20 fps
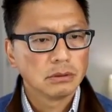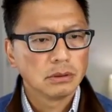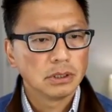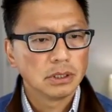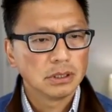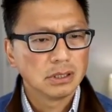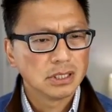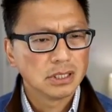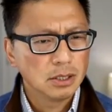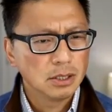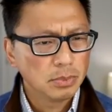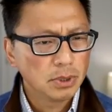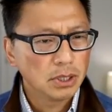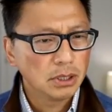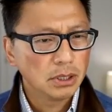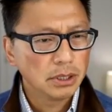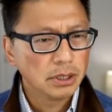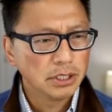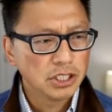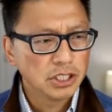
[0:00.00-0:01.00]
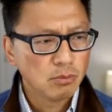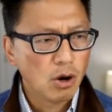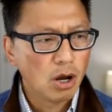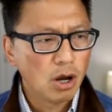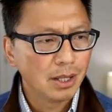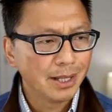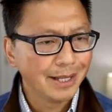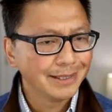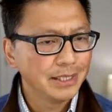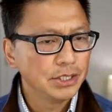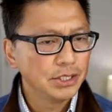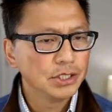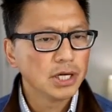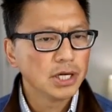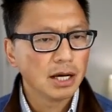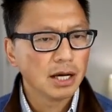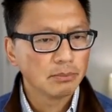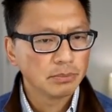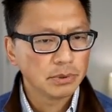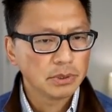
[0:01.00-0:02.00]
it's typically small IT
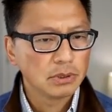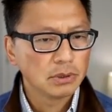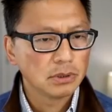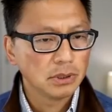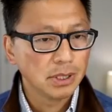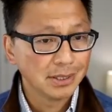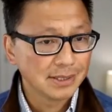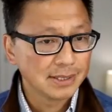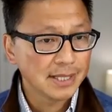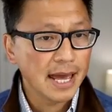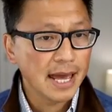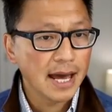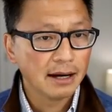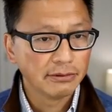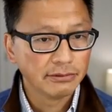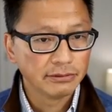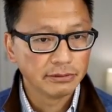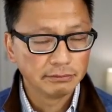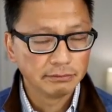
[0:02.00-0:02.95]
shops and staff.